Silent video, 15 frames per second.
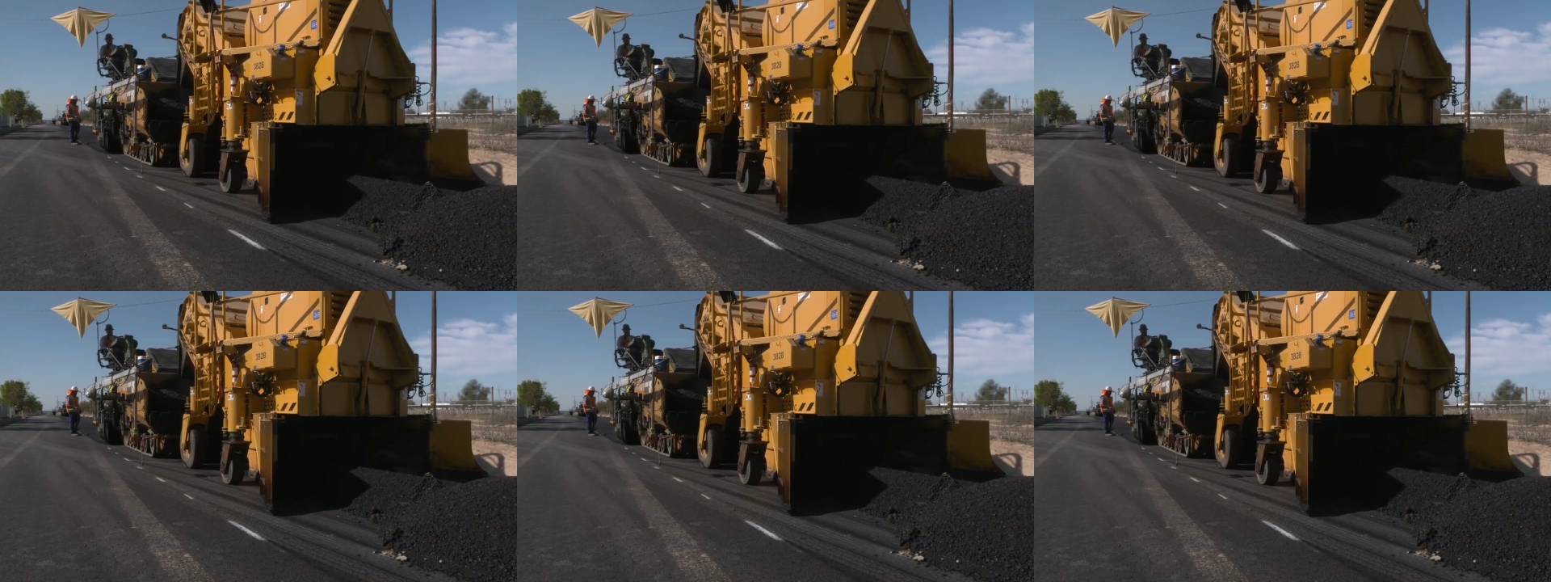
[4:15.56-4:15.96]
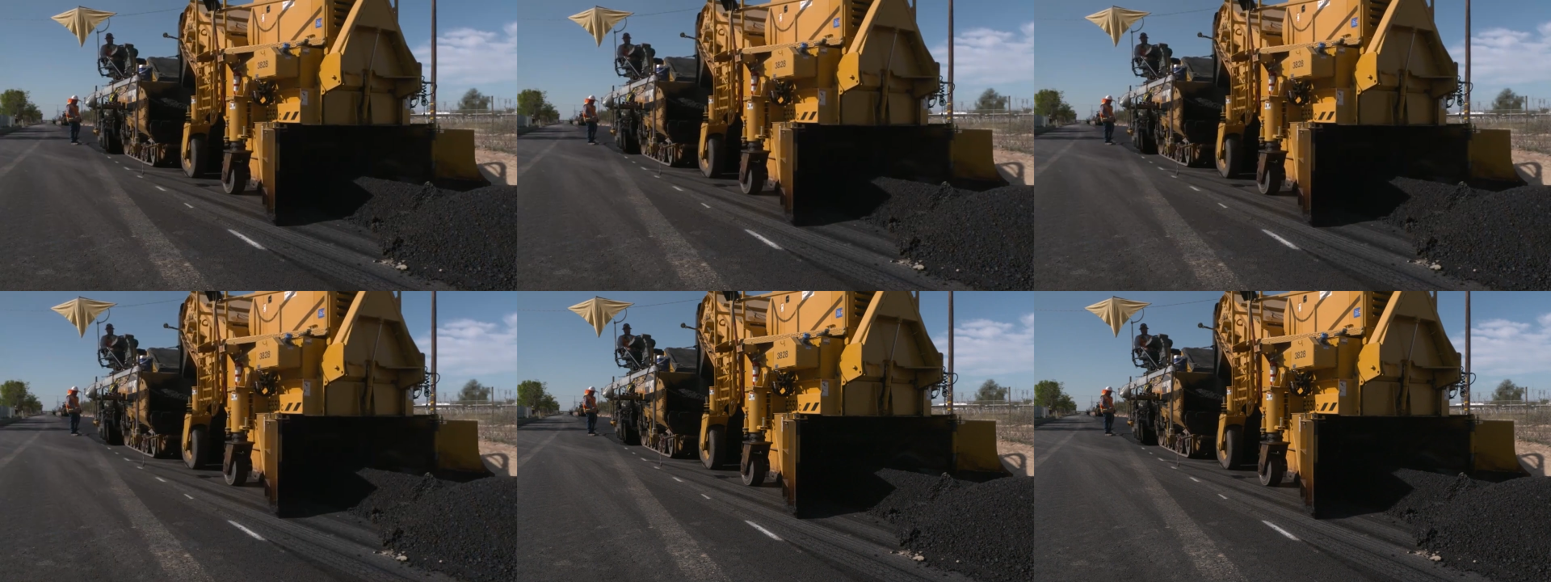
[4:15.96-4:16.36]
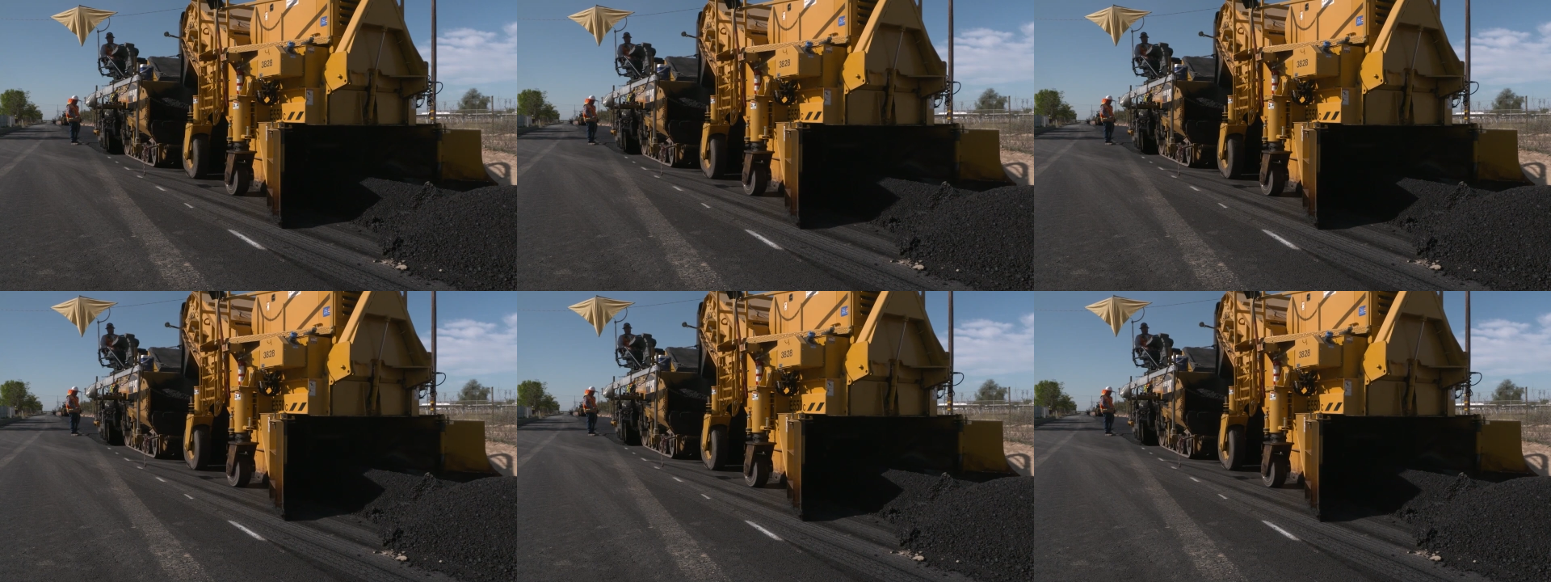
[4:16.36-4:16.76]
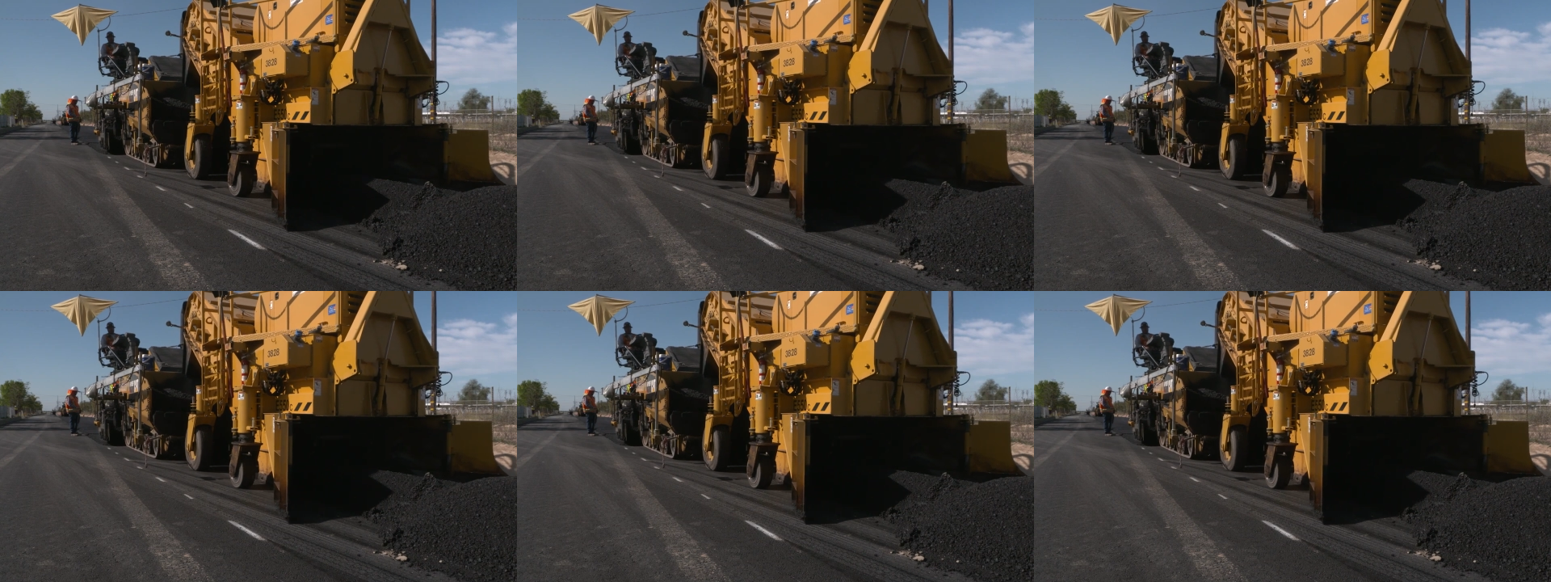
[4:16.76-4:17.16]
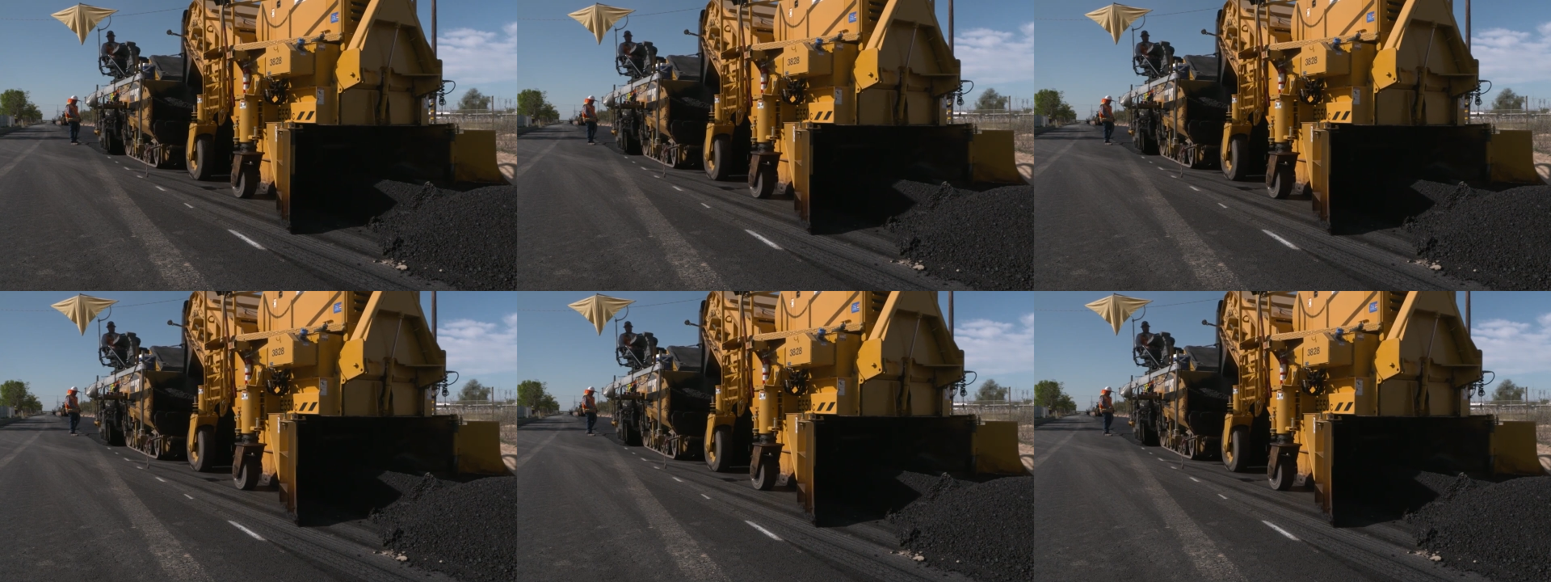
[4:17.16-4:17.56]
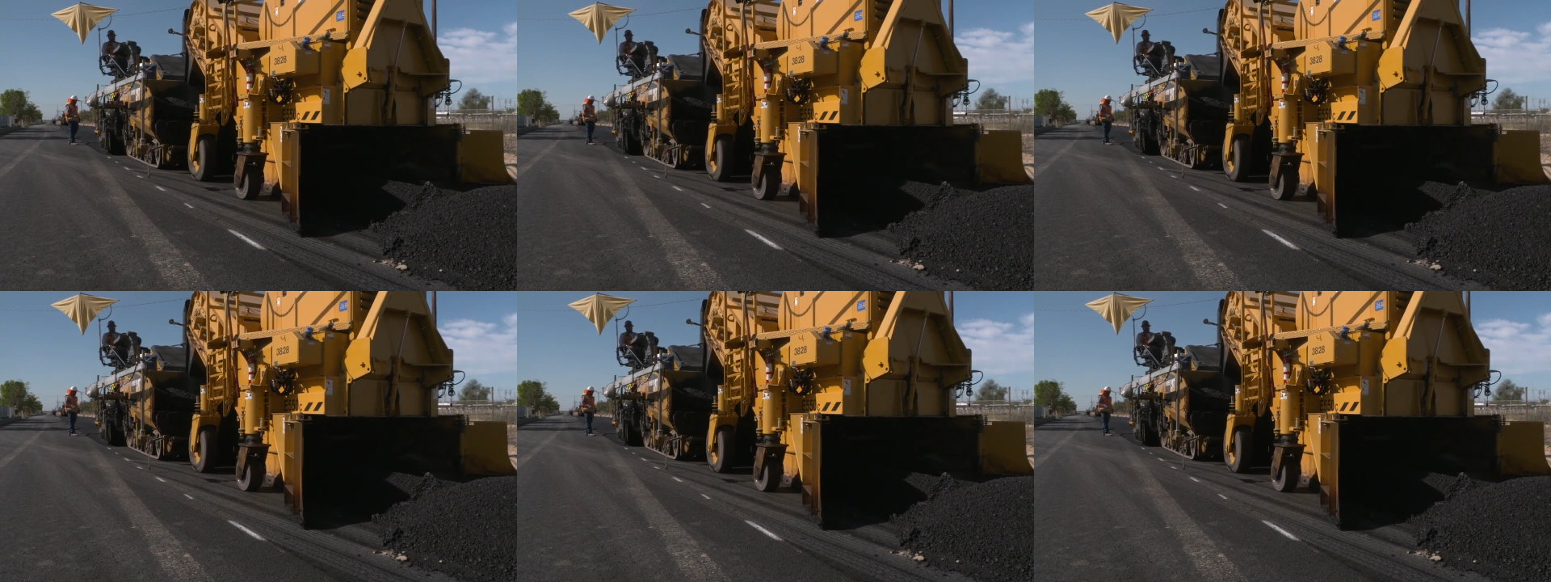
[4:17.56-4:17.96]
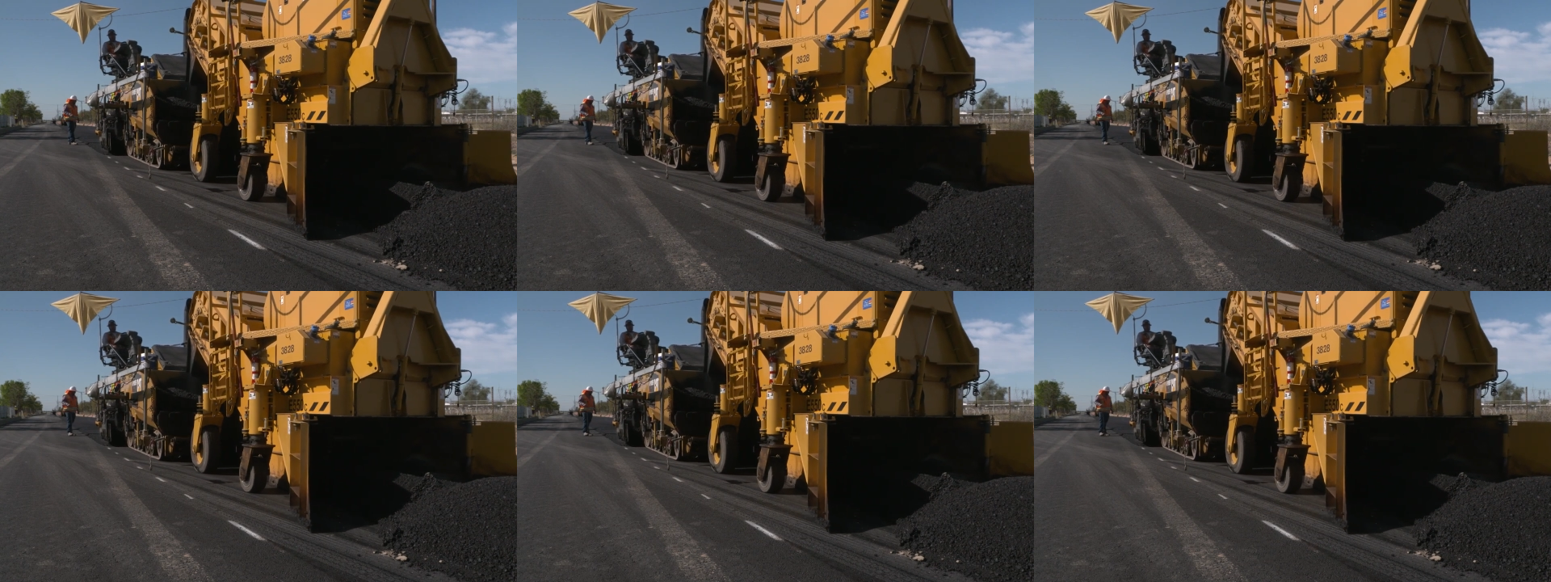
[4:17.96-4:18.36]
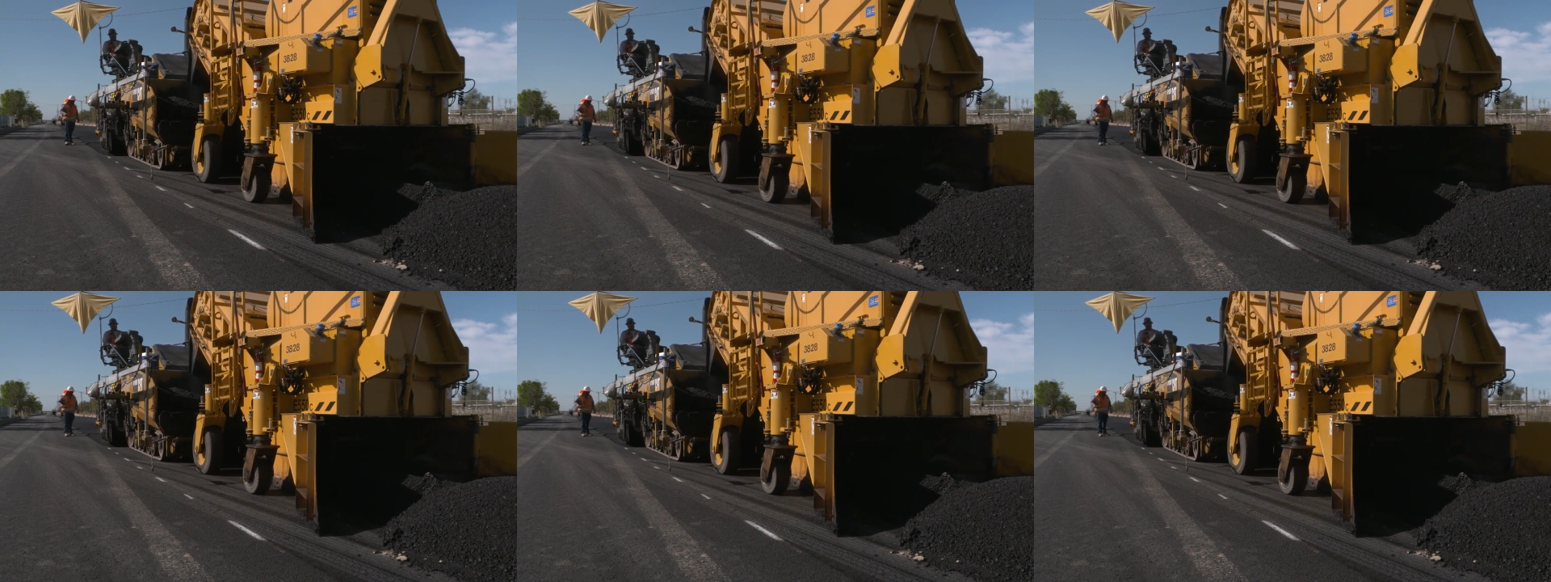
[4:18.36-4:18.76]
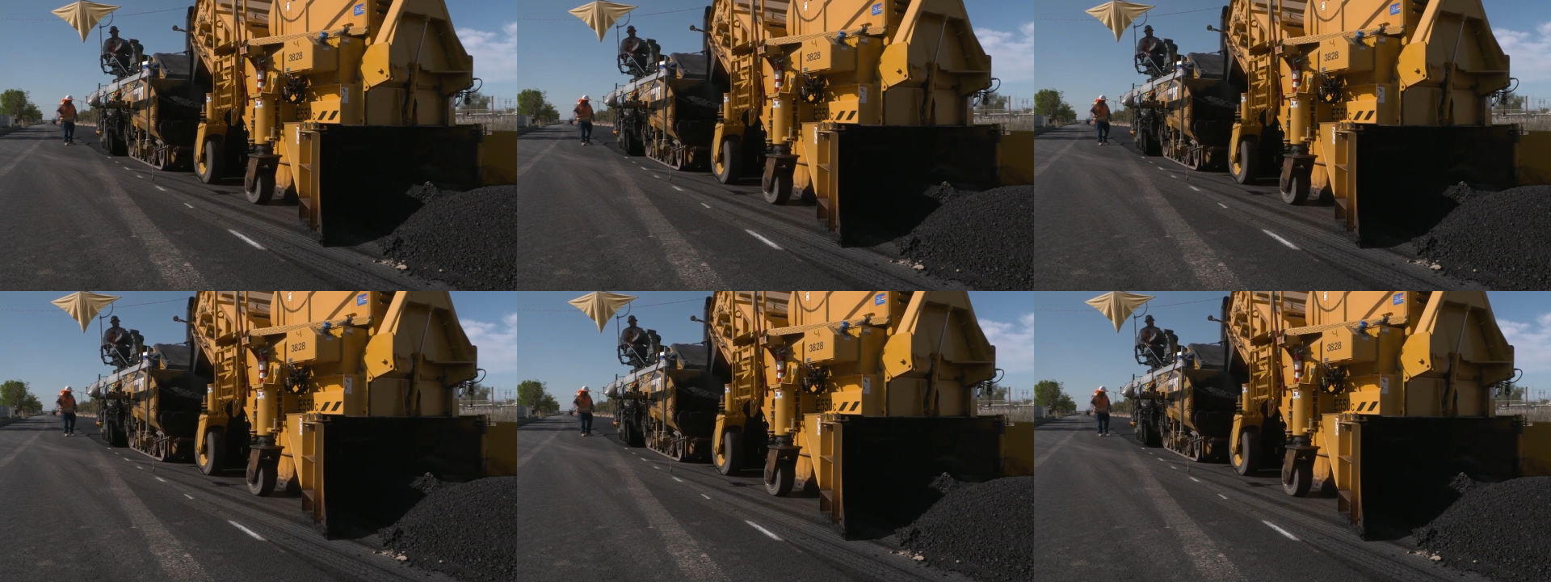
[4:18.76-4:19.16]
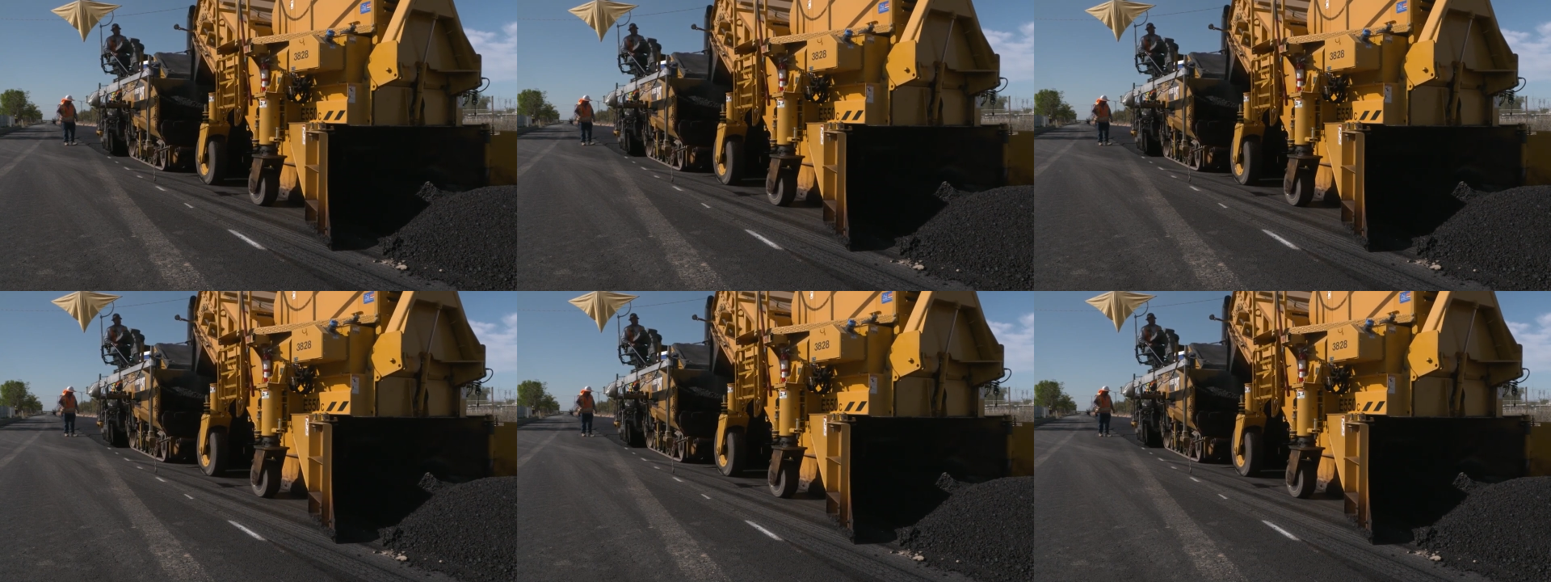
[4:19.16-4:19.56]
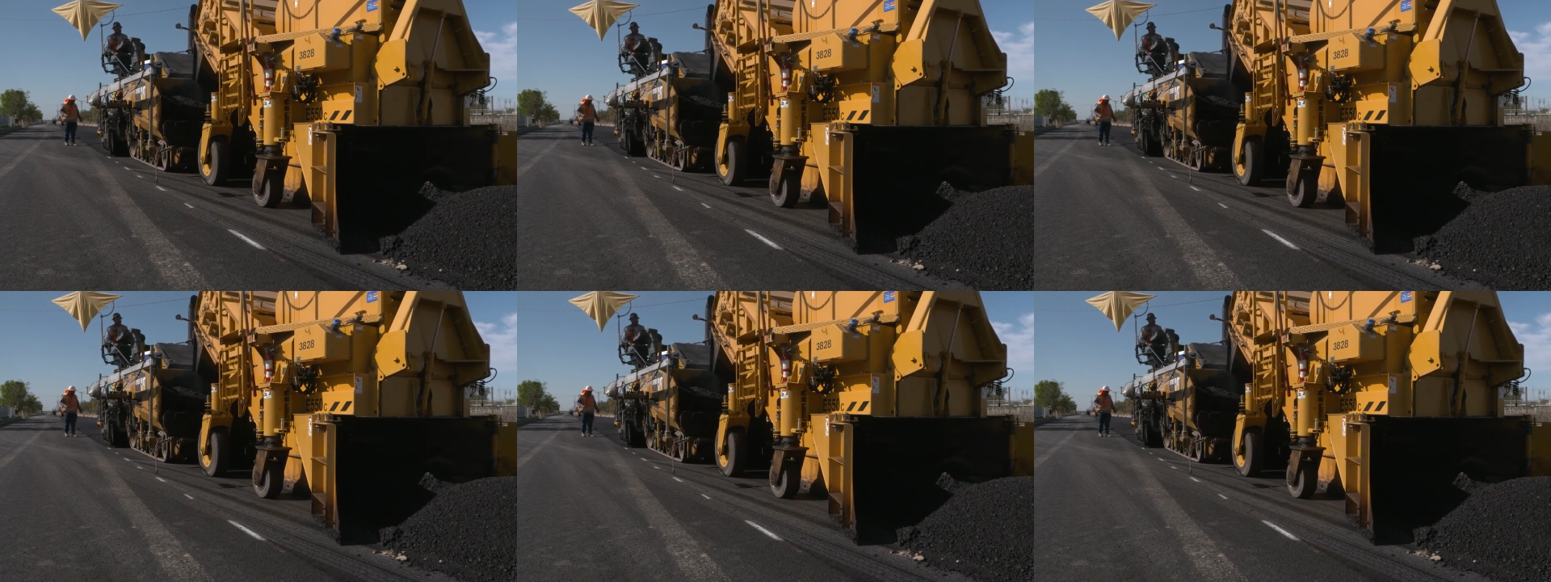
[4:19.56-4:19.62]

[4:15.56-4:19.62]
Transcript: No face is visible, so there are no lips to read.